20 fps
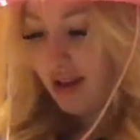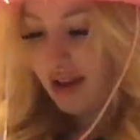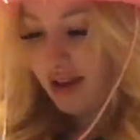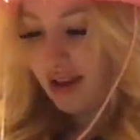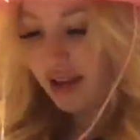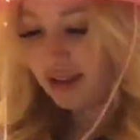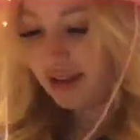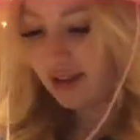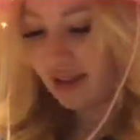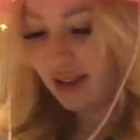
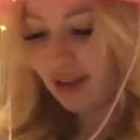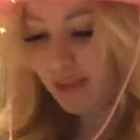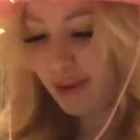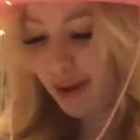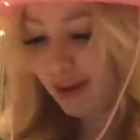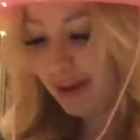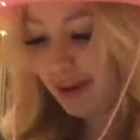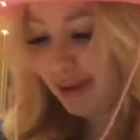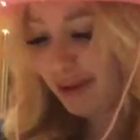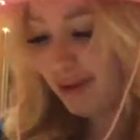it's all
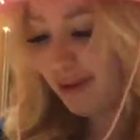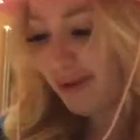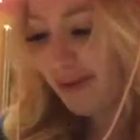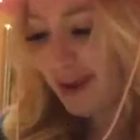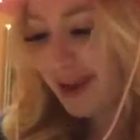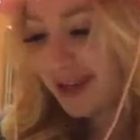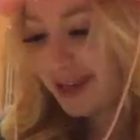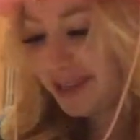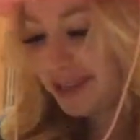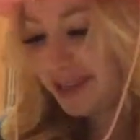about the
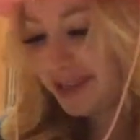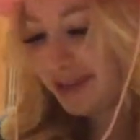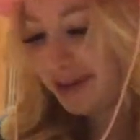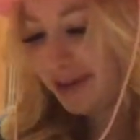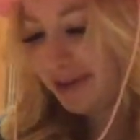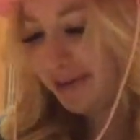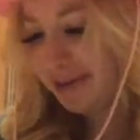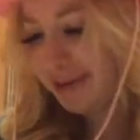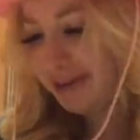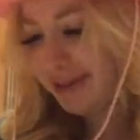
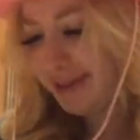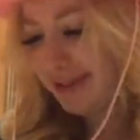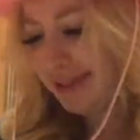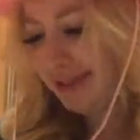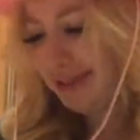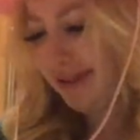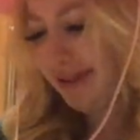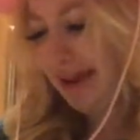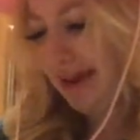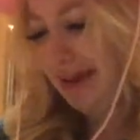ratios.
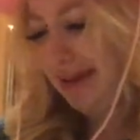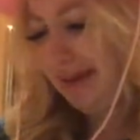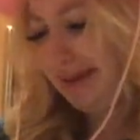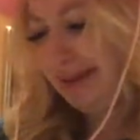Okay,